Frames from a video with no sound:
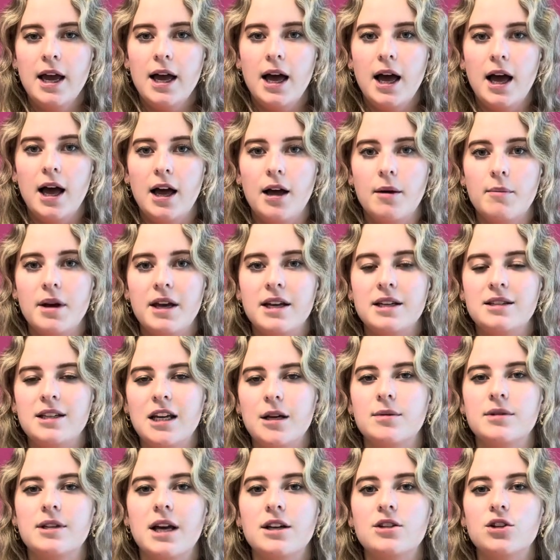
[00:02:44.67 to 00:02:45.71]
It
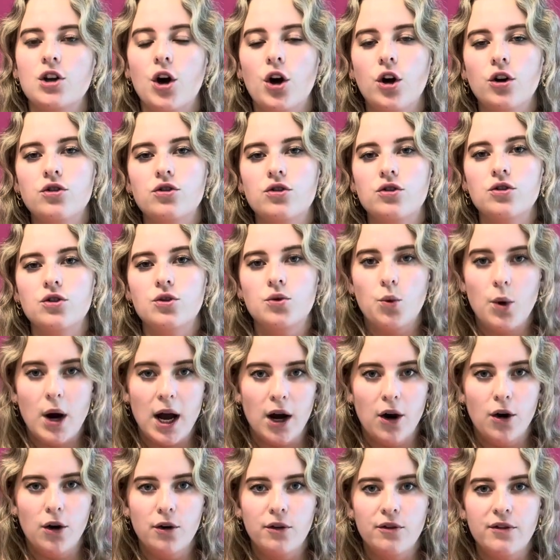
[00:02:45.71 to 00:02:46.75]
seems that
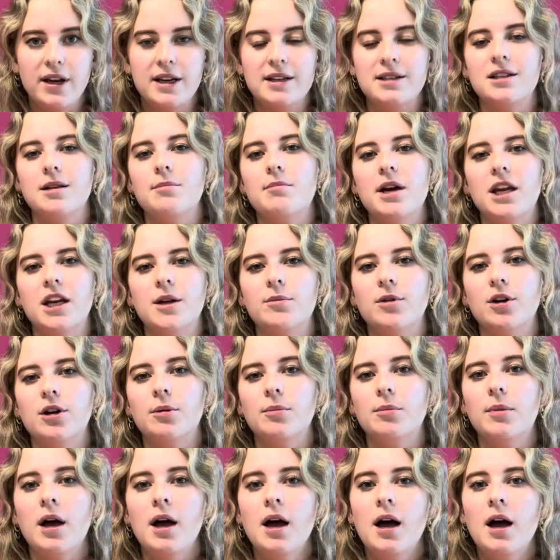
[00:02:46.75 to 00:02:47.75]
112 is the minimum